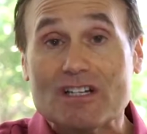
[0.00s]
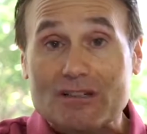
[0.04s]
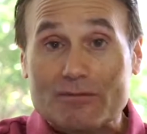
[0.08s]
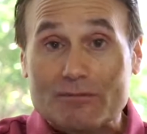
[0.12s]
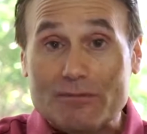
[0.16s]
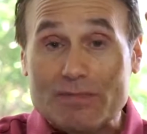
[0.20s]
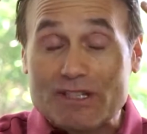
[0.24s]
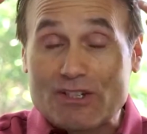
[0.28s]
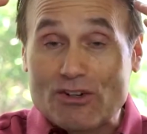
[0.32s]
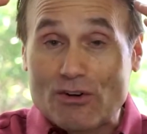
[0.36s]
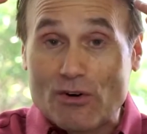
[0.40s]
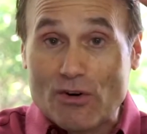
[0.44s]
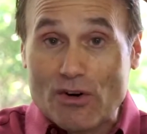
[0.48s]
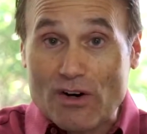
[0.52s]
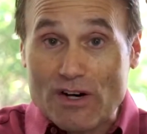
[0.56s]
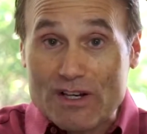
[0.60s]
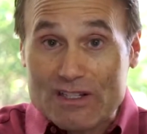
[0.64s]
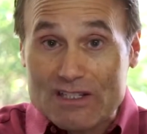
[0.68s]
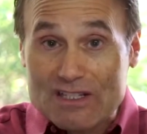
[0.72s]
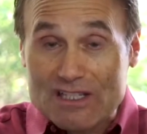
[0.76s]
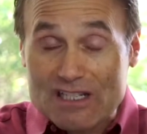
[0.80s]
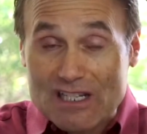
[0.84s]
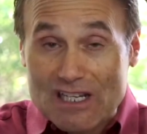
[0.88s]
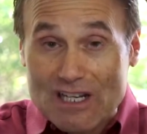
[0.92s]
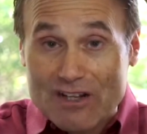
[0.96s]

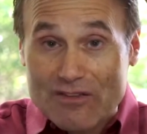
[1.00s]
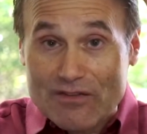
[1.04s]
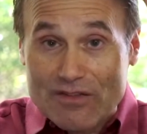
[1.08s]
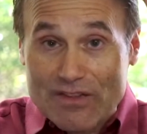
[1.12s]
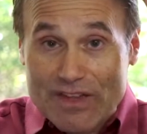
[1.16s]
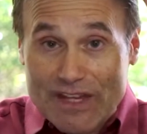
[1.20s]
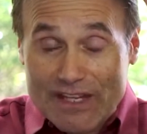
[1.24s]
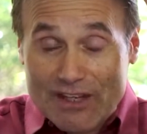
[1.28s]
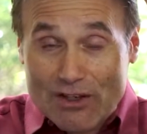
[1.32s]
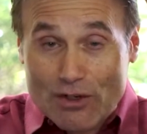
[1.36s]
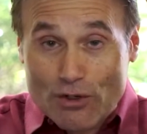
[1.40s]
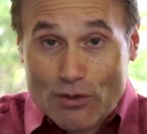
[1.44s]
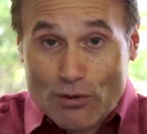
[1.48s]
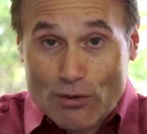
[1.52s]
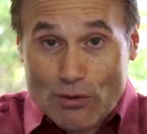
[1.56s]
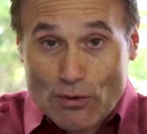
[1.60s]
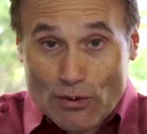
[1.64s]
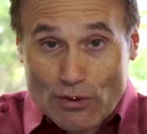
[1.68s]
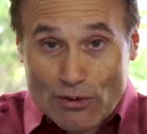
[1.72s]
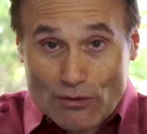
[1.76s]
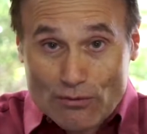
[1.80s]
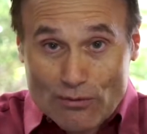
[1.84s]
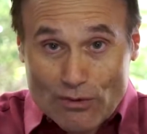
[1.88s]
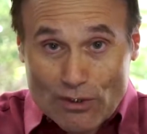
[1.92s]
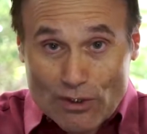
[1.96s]
because they
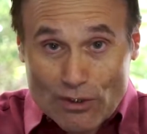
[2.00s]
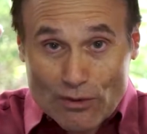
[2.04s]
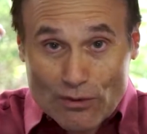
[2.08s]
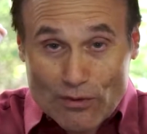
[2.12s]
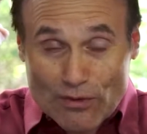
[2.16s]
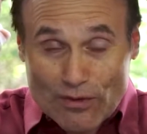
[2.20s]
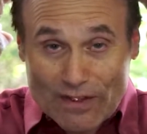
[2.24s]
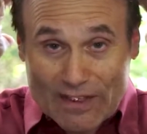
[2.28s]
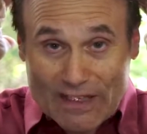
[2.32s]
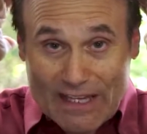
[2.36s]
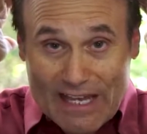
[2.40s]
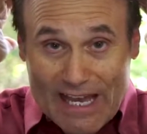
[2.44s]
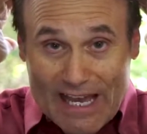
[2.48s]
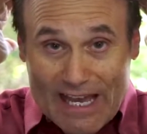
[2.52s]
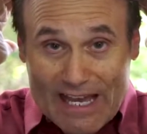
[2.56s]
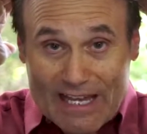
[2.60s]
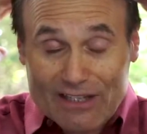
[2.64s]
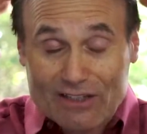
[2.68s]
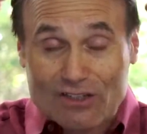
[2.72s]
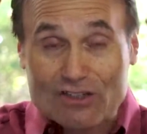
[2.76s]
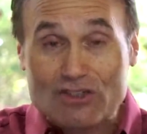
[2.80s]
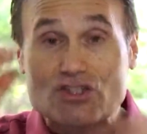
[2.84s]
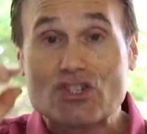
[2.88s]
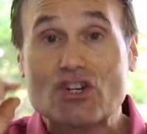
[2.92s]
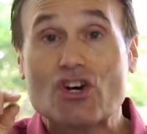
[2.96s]
cornrowed the
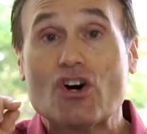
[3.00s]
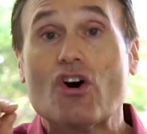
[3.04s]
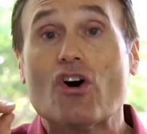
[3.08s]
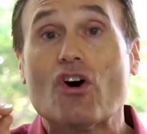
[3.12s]
edge